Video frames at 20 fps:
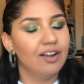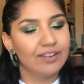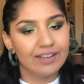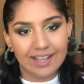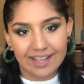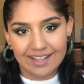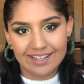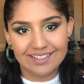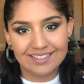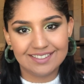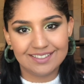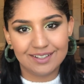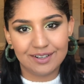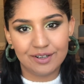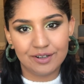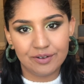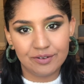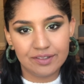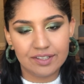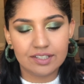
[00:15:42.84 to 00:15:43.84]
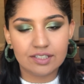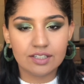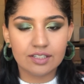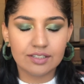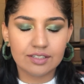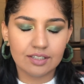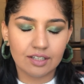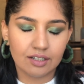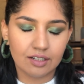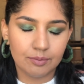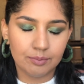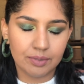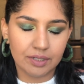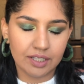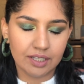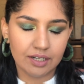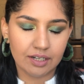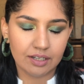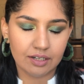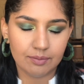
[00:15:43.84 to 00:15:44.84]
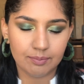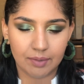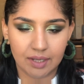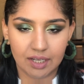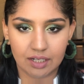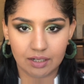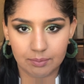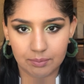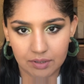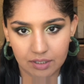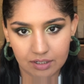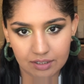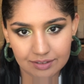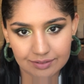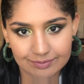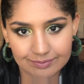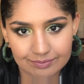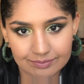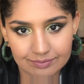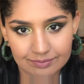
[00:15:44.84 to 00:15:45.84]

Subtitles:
Okay, so this is the completed makeup look.